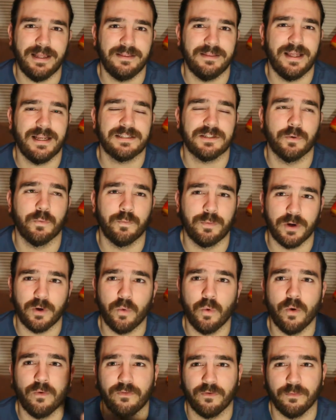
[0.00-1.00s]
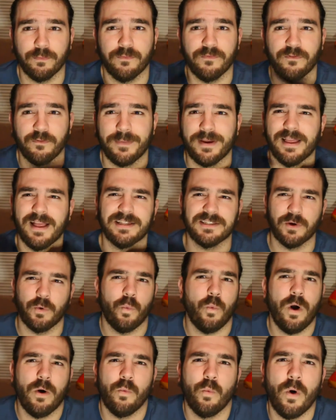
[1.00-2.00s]
That's a big one for me. That's
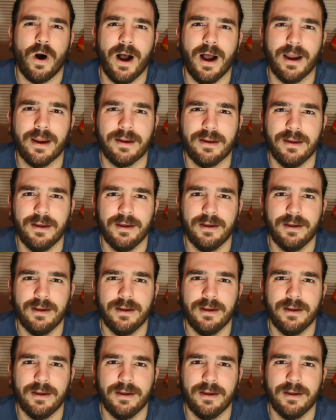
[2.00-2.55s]
a why.